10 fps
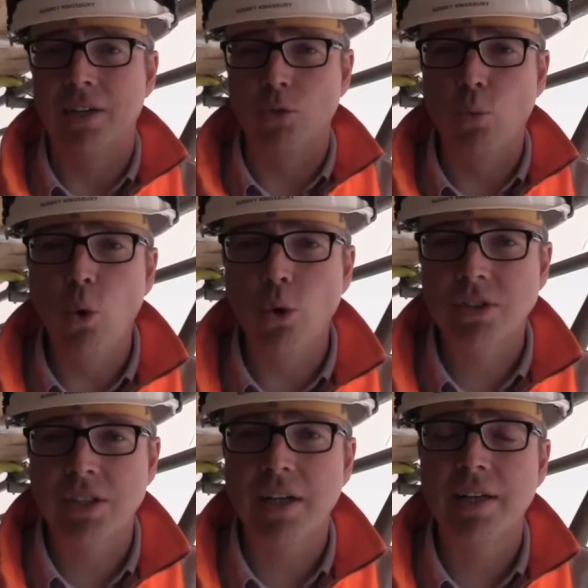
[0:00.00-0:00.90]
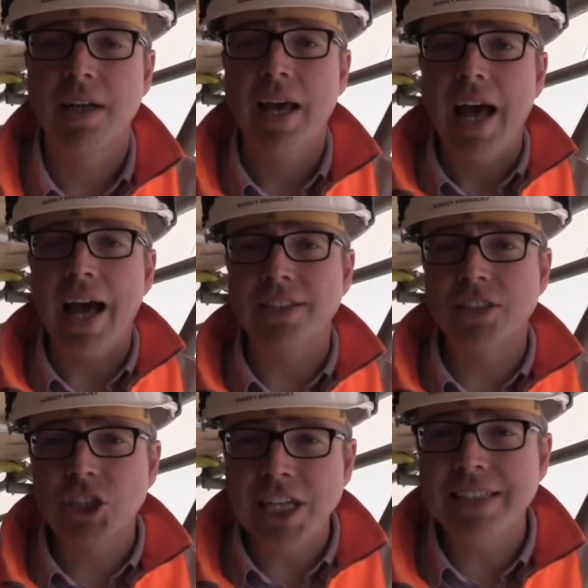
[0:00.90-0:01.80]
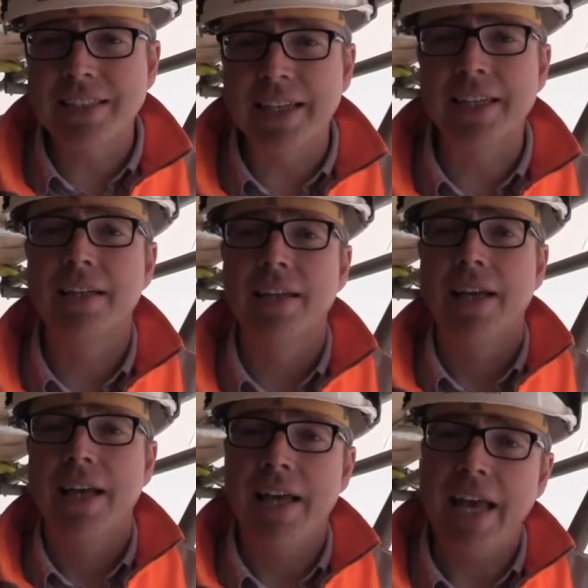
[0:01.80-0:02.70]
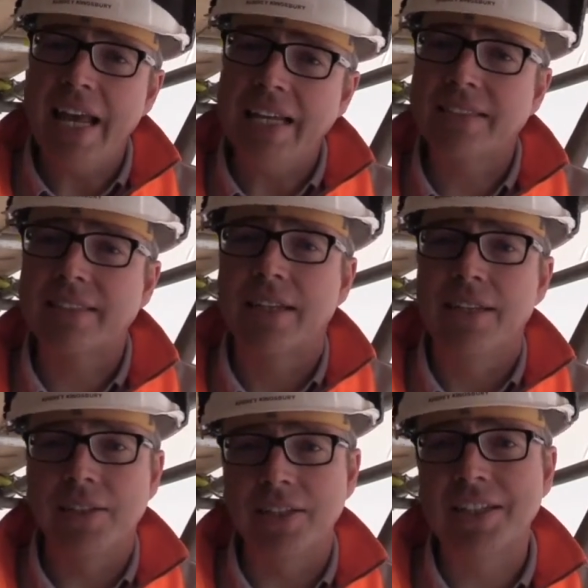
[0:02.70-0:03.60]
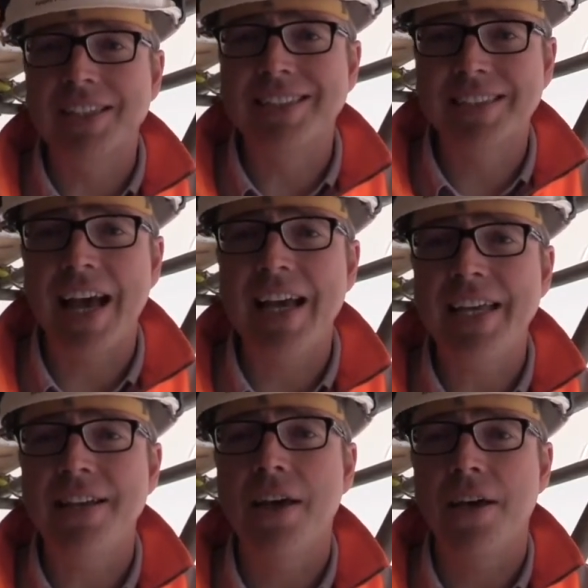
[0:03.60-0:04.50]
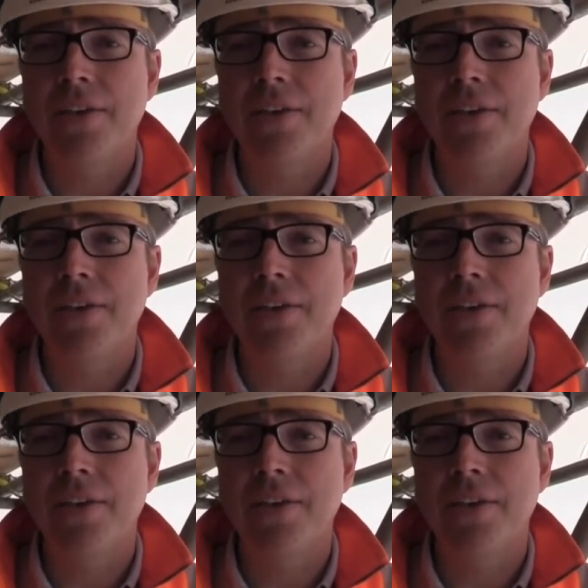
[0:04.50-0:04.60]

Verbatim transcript: a lot of water, and the sheeting is going to contain